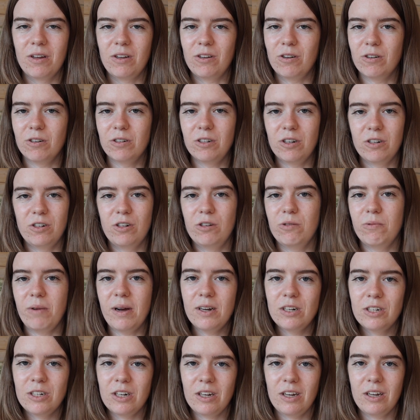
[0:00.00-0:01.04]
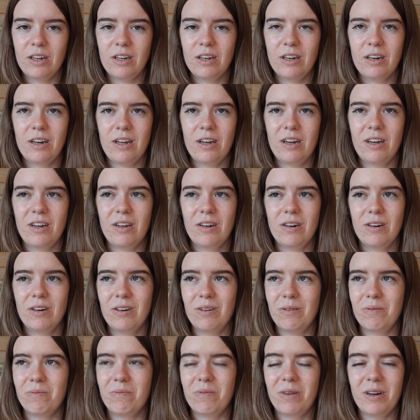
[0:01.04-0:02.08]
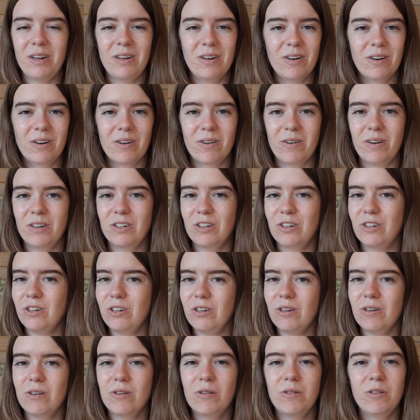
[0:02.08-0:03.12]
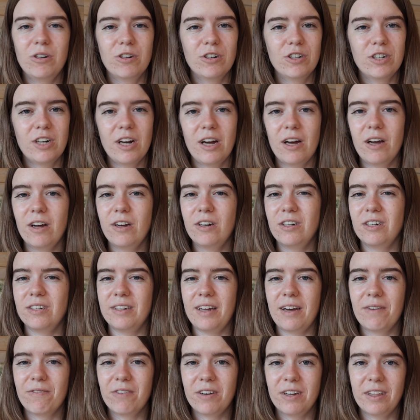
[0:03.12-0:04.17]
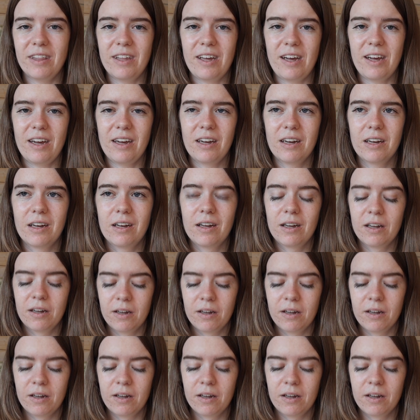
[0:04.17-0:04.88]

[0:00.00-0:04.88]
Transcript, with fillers: your situation and what you're going to do, your challenges, everything.